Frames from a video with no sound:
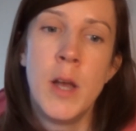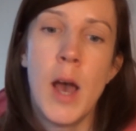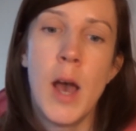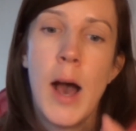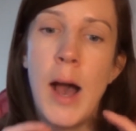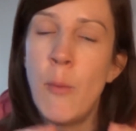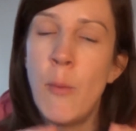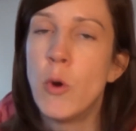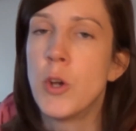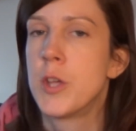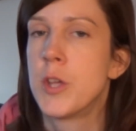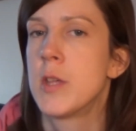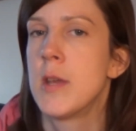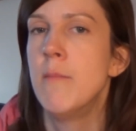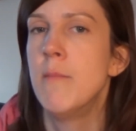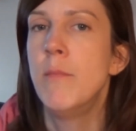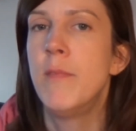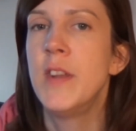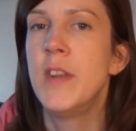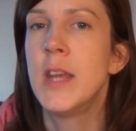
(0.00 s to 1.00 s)
I watch
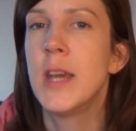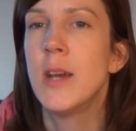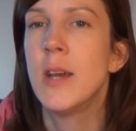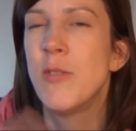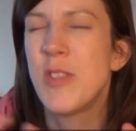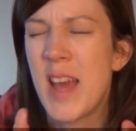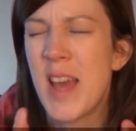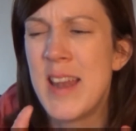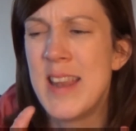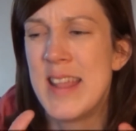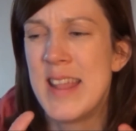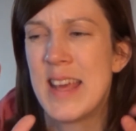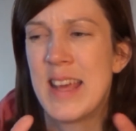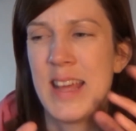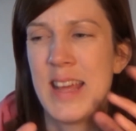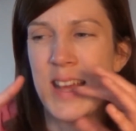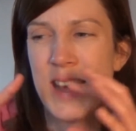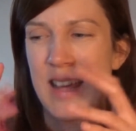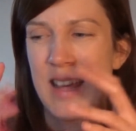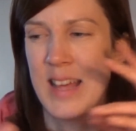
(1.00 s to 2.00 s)
some videos
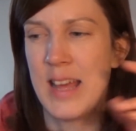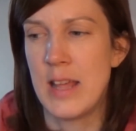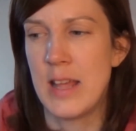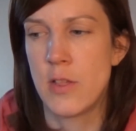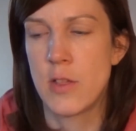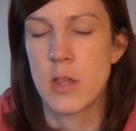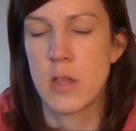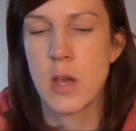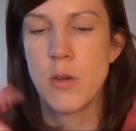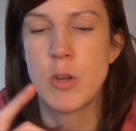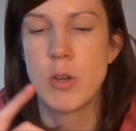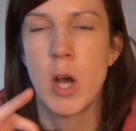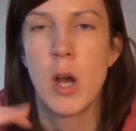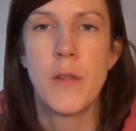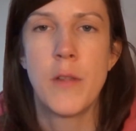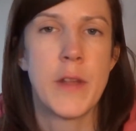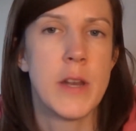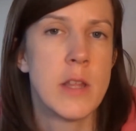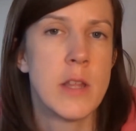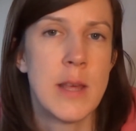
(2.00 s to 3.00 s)
and it's so
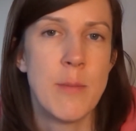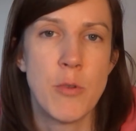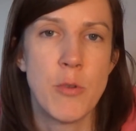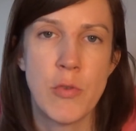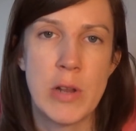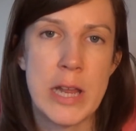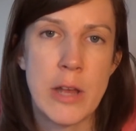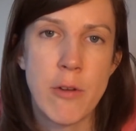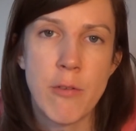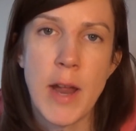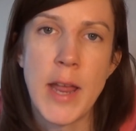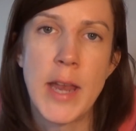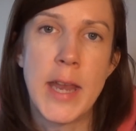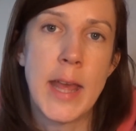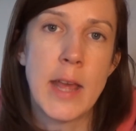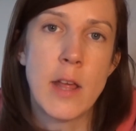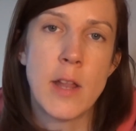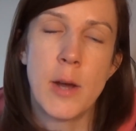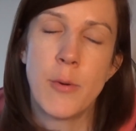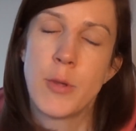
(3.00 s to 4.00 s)
dark that it seems really
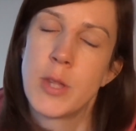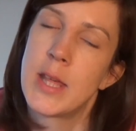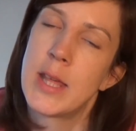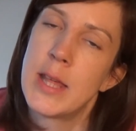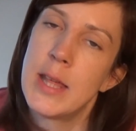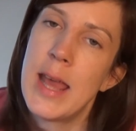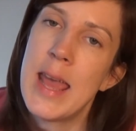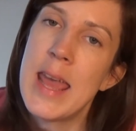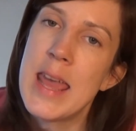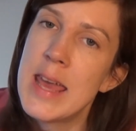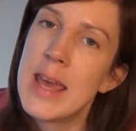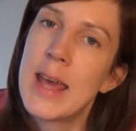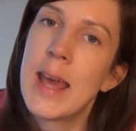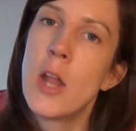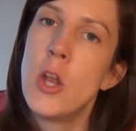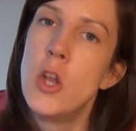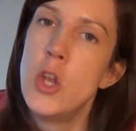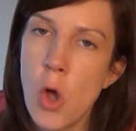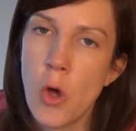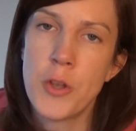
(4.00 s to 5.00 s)
grainy, and I was eager
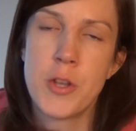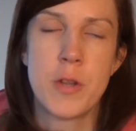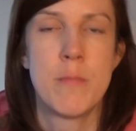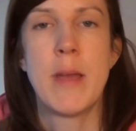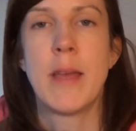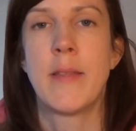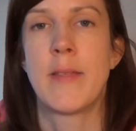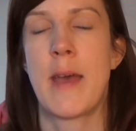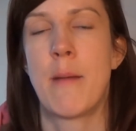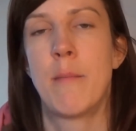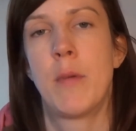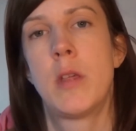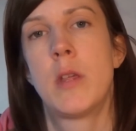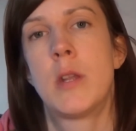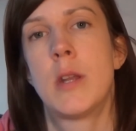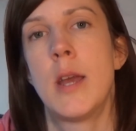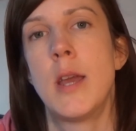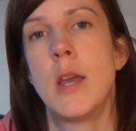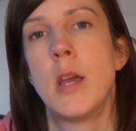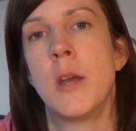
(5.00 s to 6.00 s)
not to make that
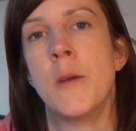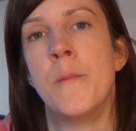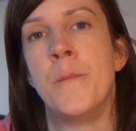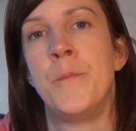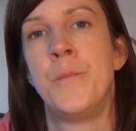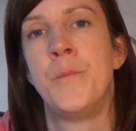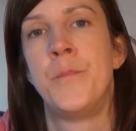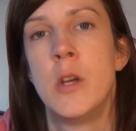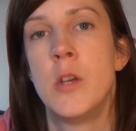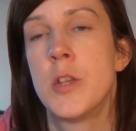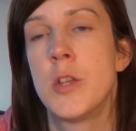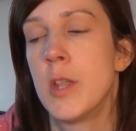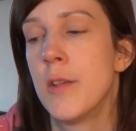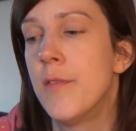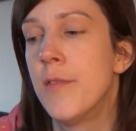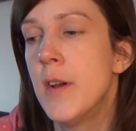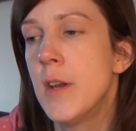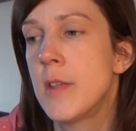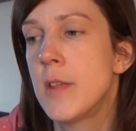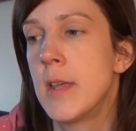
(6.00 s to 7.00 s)
mistake. So the
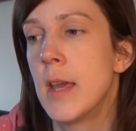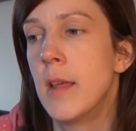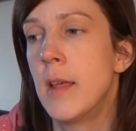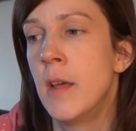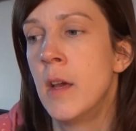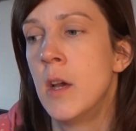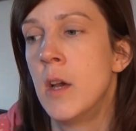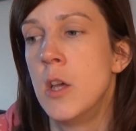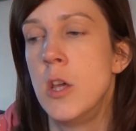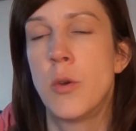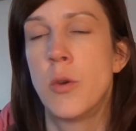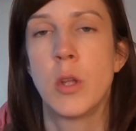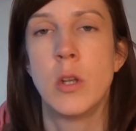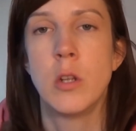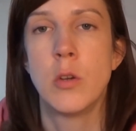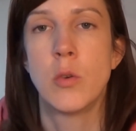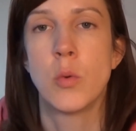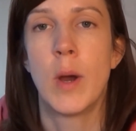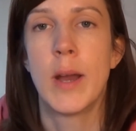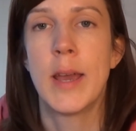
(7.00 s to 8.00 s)
first thing you can
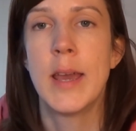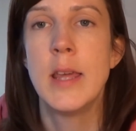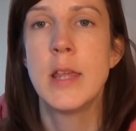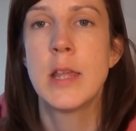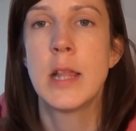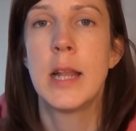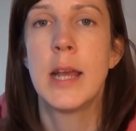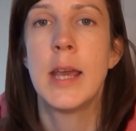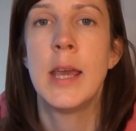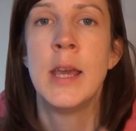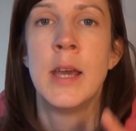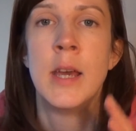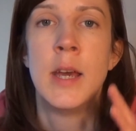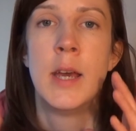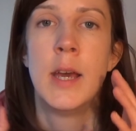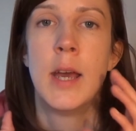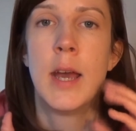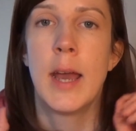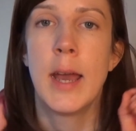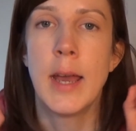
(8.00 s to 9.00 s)
do quite easily
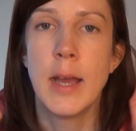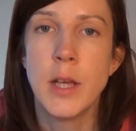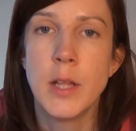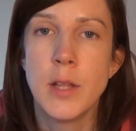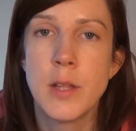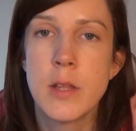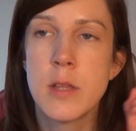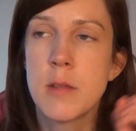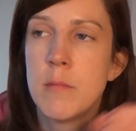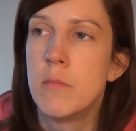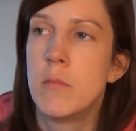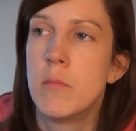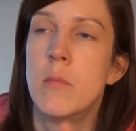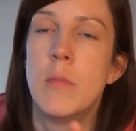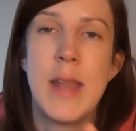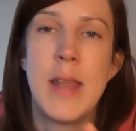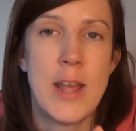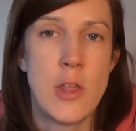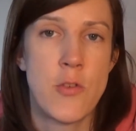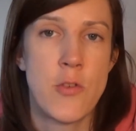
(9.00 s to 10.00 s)
is
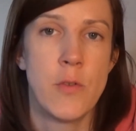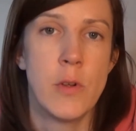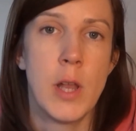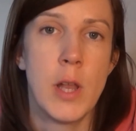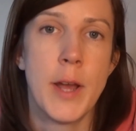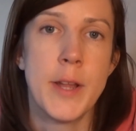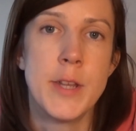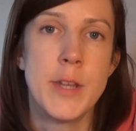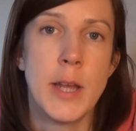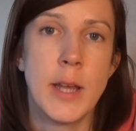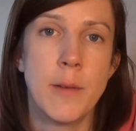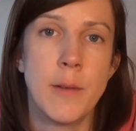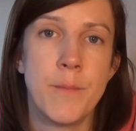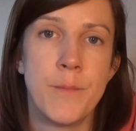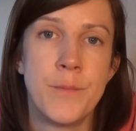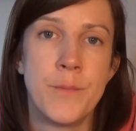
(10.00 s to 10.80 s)
natural lighting.